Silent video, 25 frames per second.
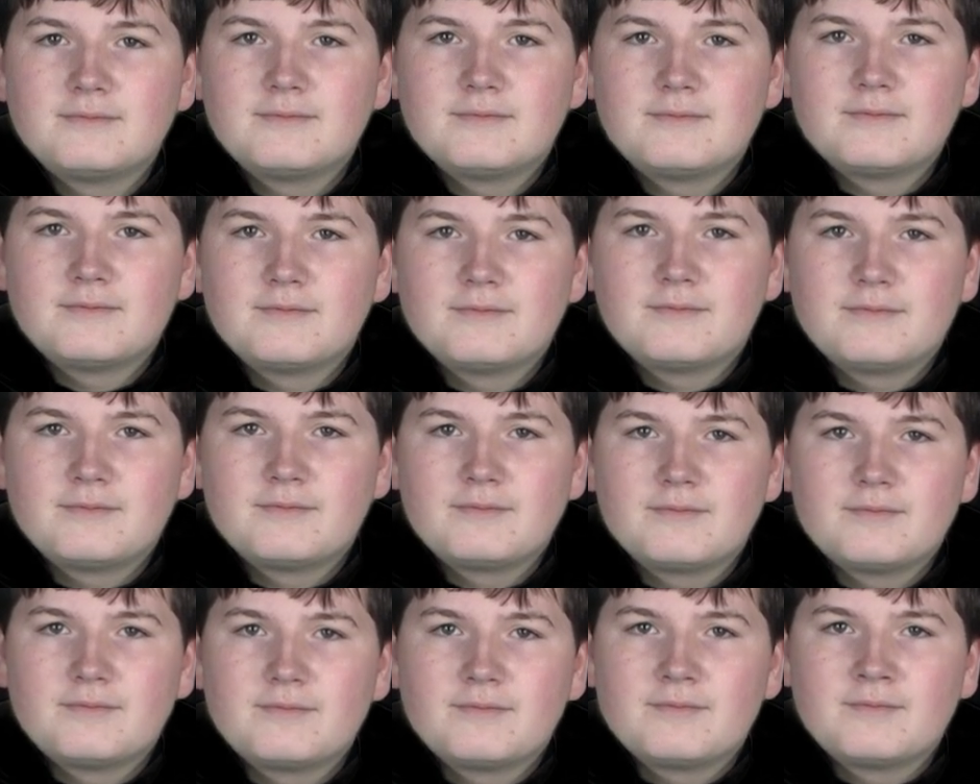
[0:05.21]

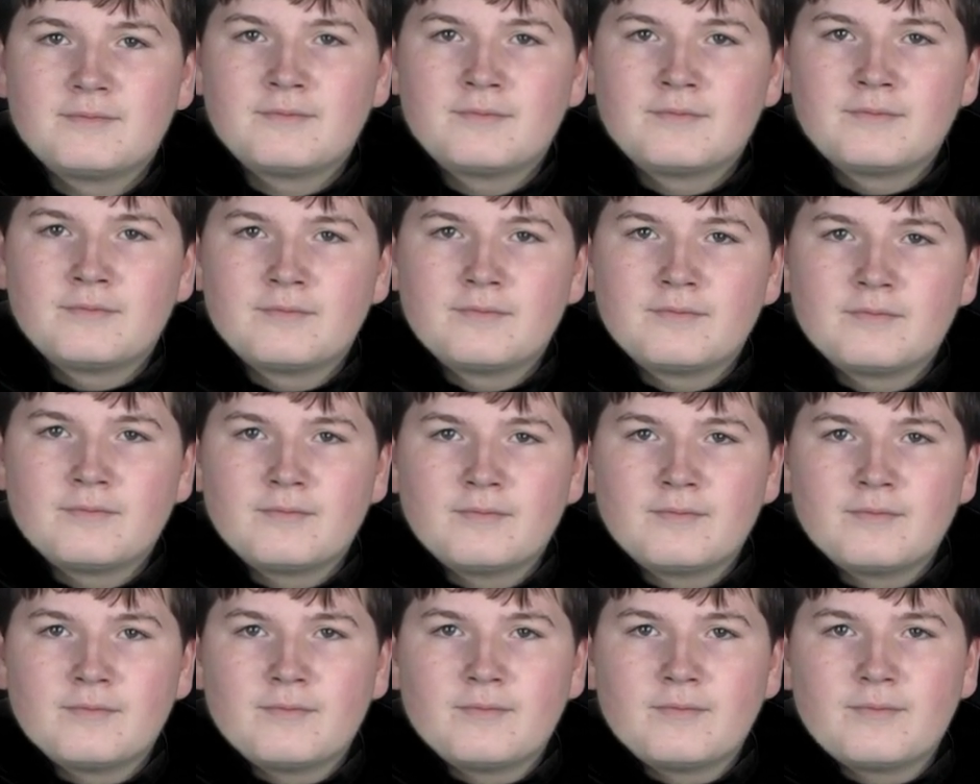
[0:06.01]

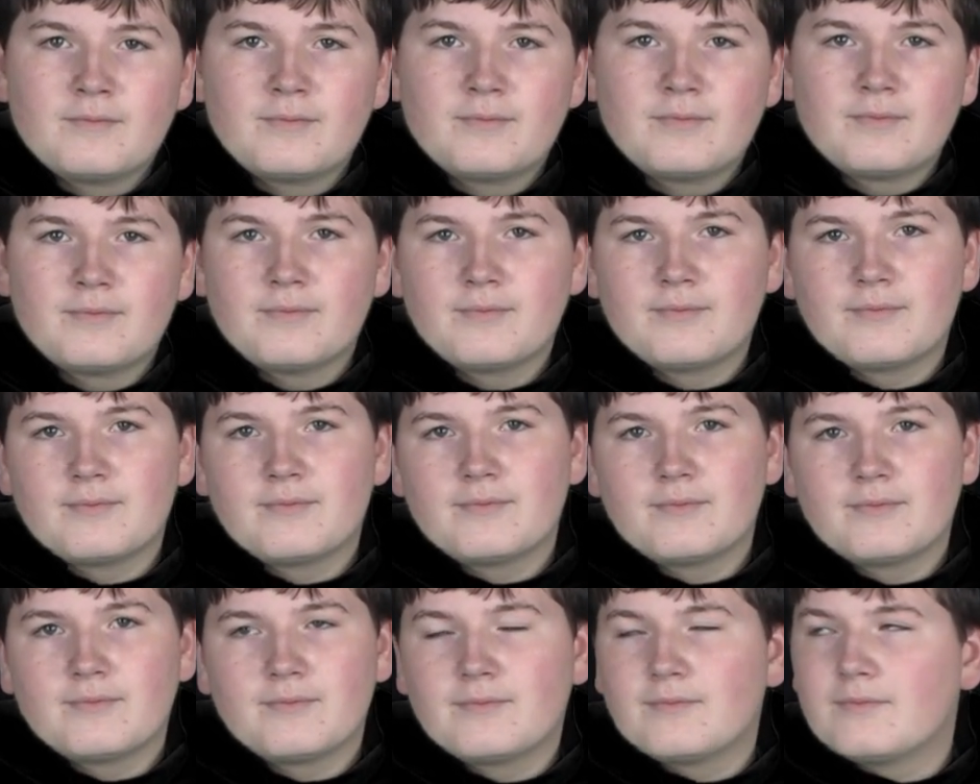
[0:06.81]

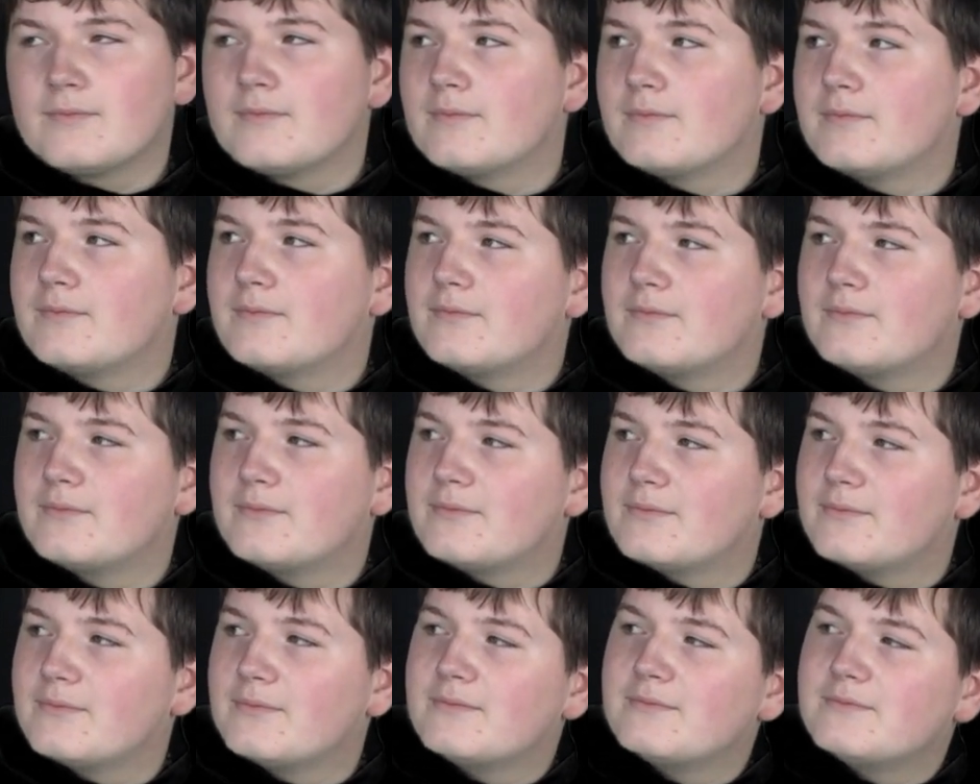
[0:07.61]

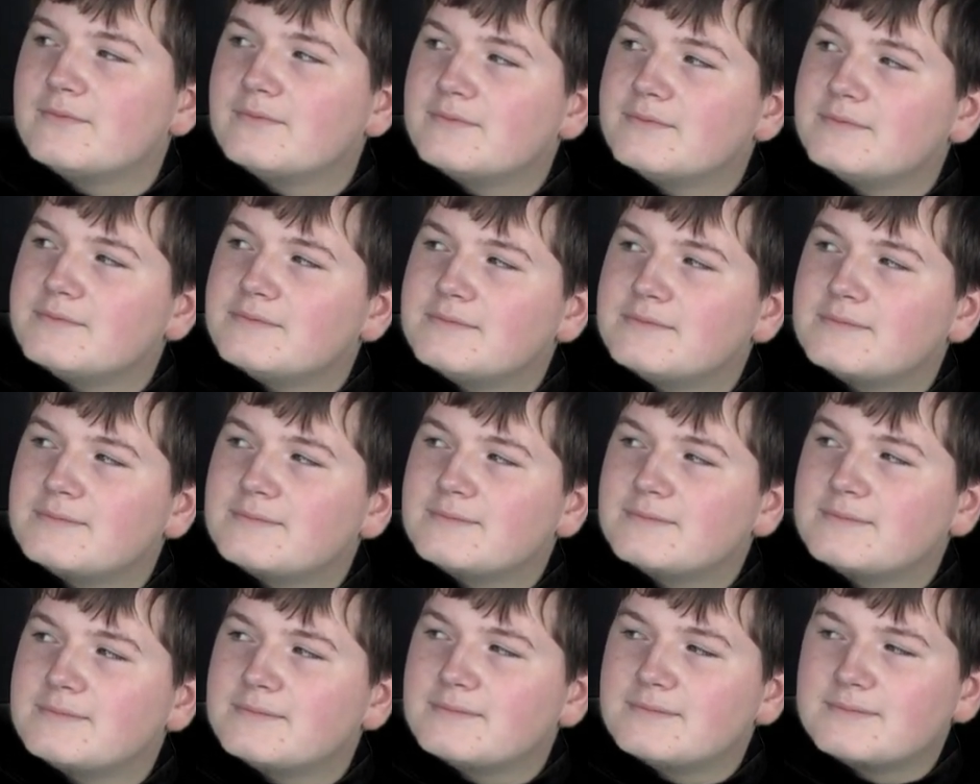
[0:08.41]

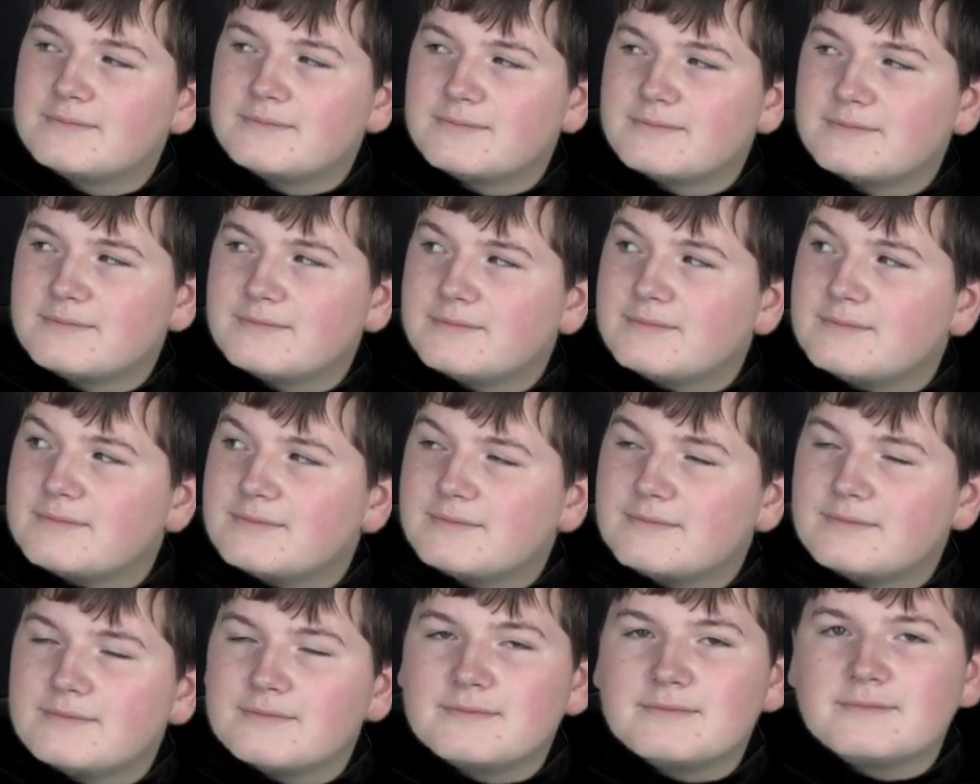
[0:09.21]

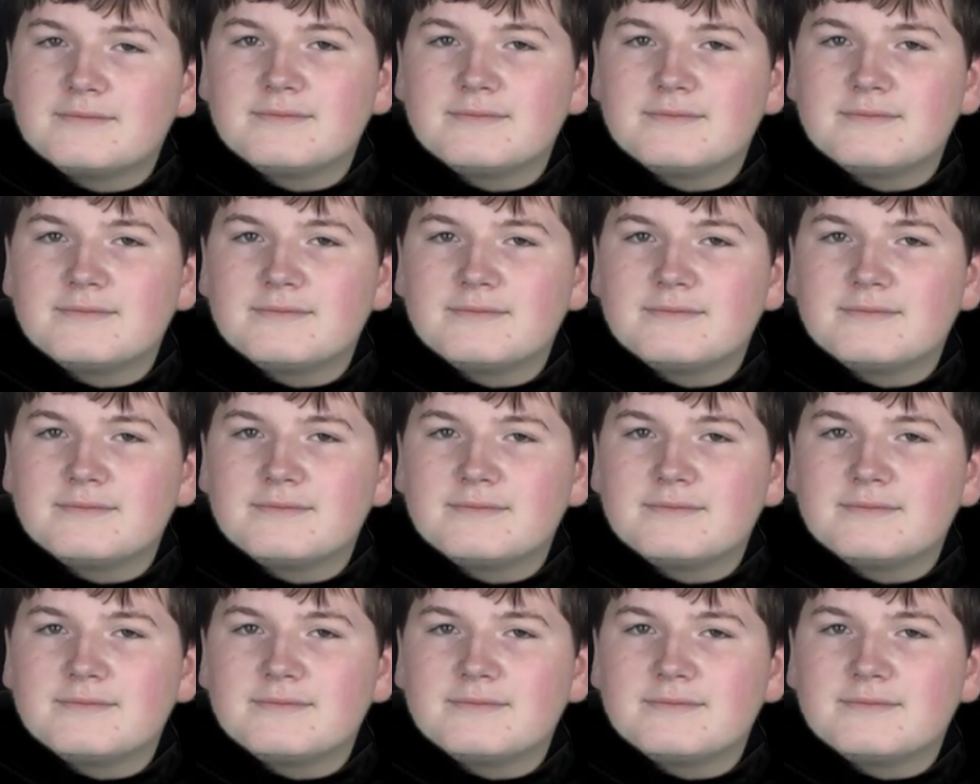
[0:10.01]
The person shown says nothing.